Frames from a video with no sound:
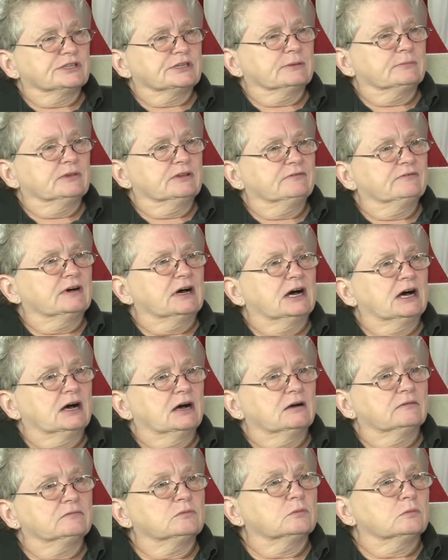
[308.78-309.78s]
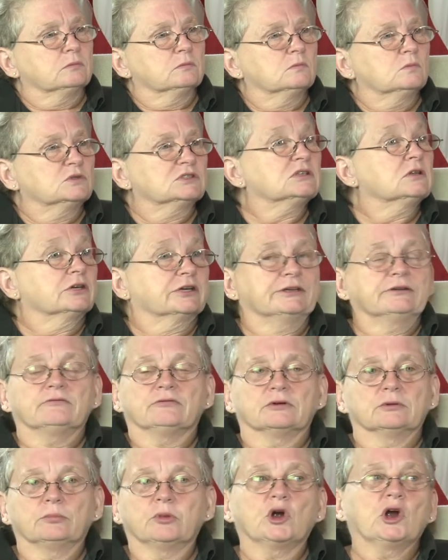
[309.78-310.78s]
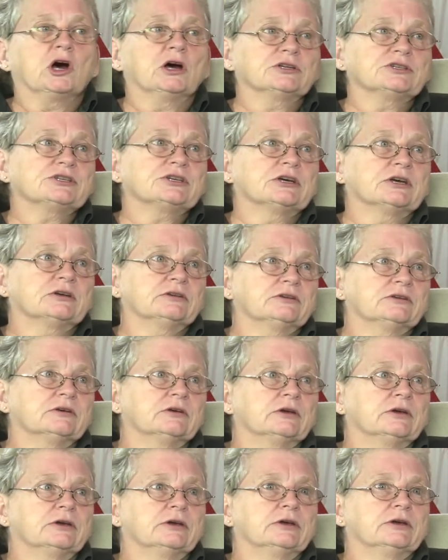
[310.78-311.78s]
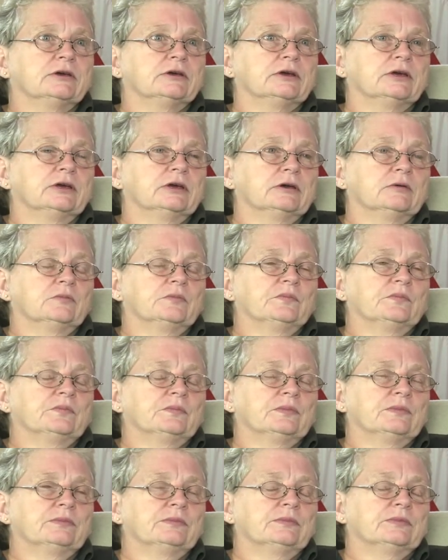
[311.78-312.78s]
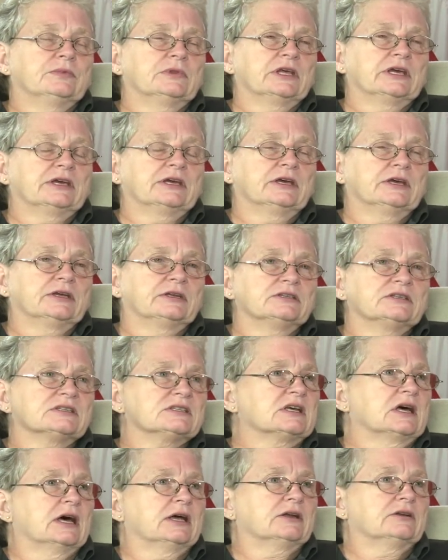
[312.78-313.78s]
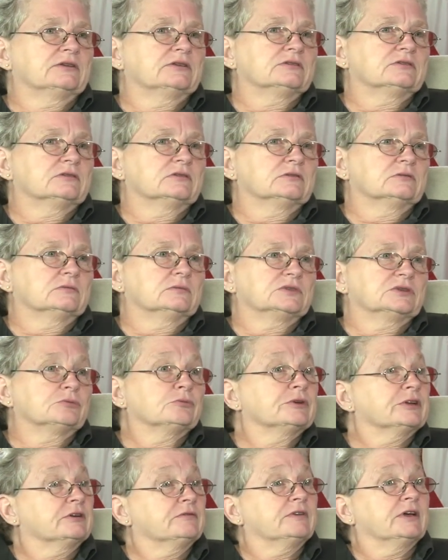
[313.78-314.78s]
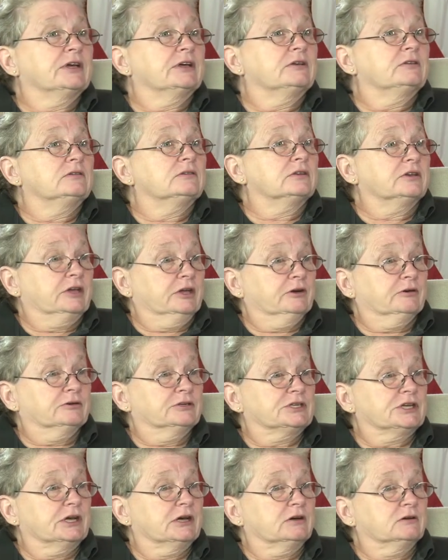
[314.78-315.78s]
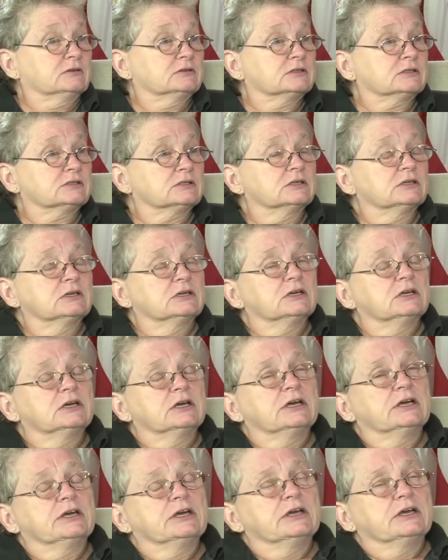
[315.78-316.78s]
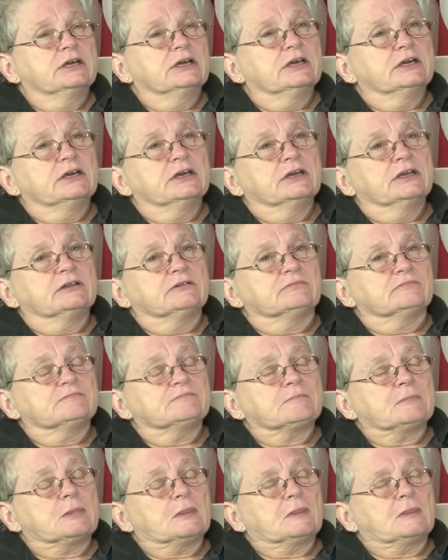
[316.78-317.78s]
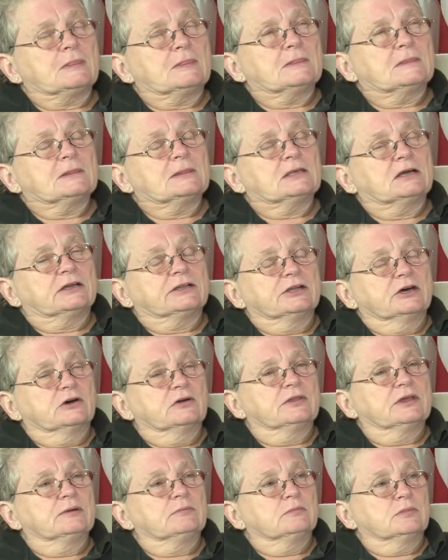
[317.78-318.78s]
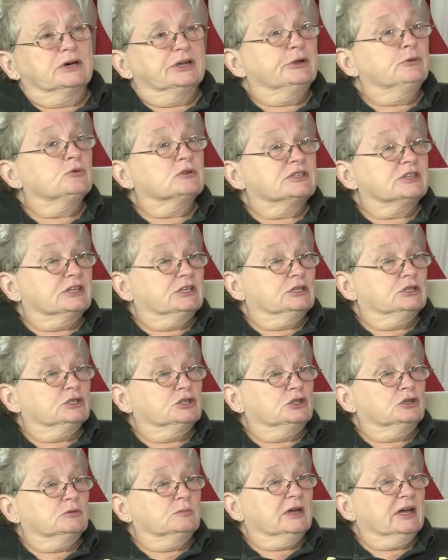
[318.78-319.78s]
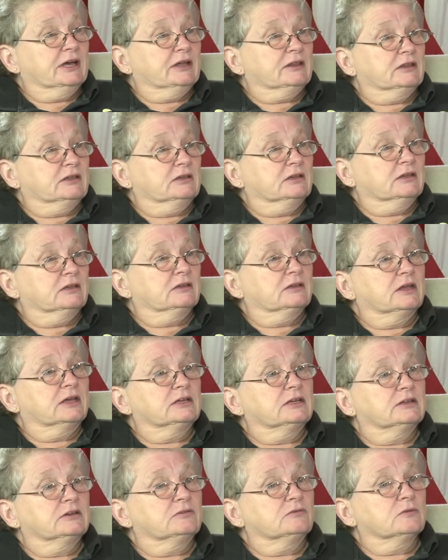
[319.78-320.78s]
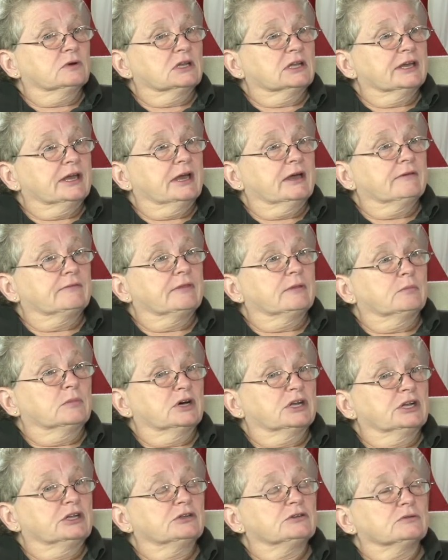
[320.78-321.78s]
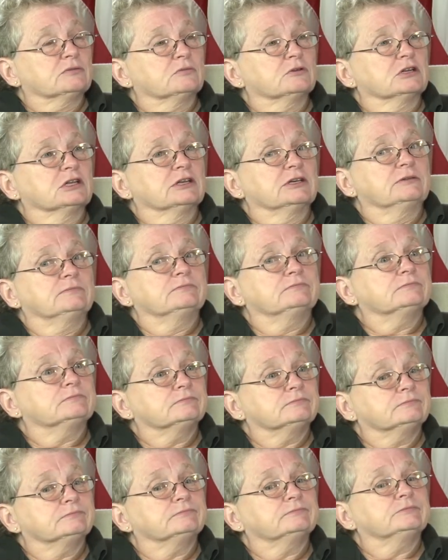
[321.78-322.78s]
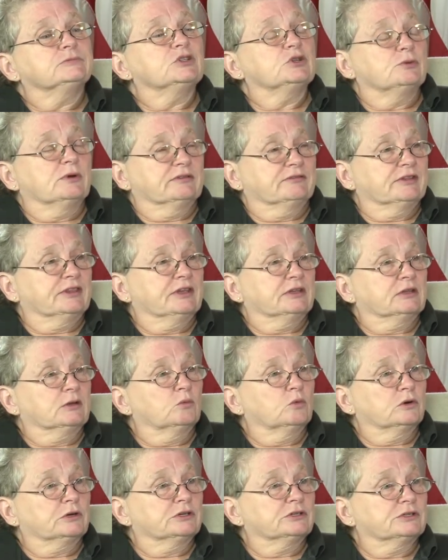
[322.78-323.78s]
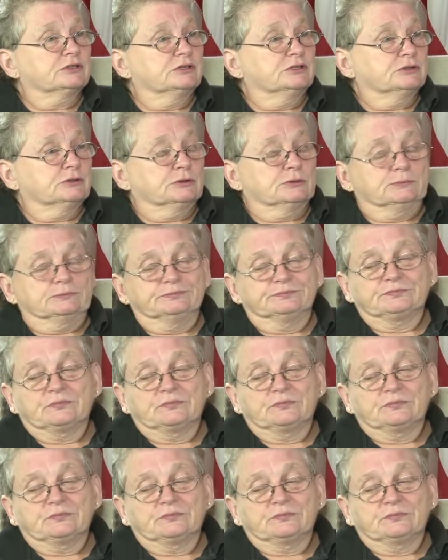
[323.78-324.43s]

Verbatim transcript: 75 was looking for a project, and they had decided to, to renovate the carriage house. And I know that money was an issue back then. They didn't really have the money to really do everything they wanted to do.